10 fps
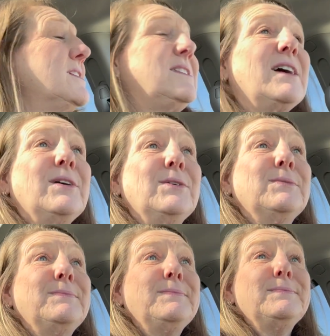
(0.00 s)

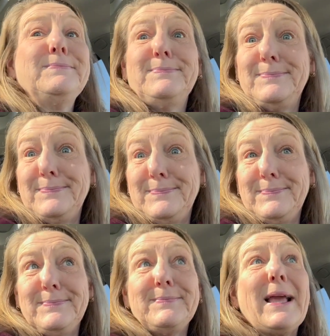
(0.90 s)
So
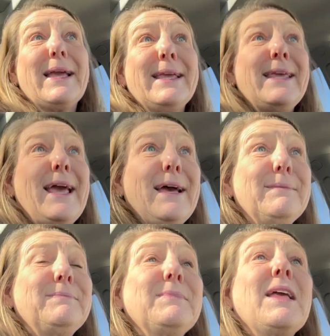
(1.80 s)
yeah.
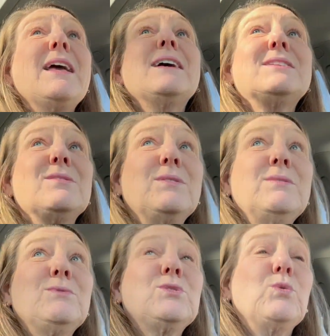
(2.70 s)
So
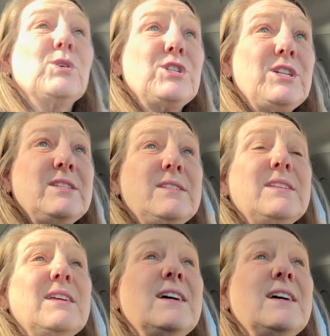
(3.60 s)
it was gorgeous.